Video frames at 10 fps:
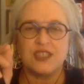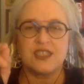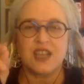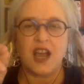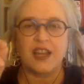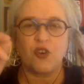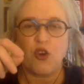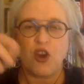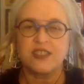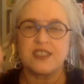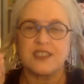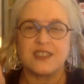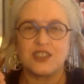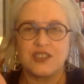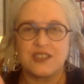design
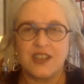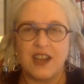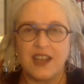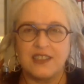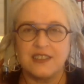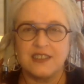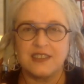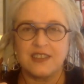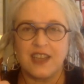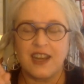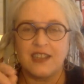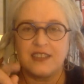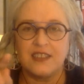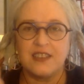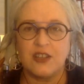cross-stitch designs. And I
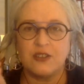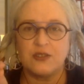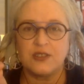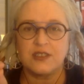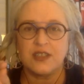did those.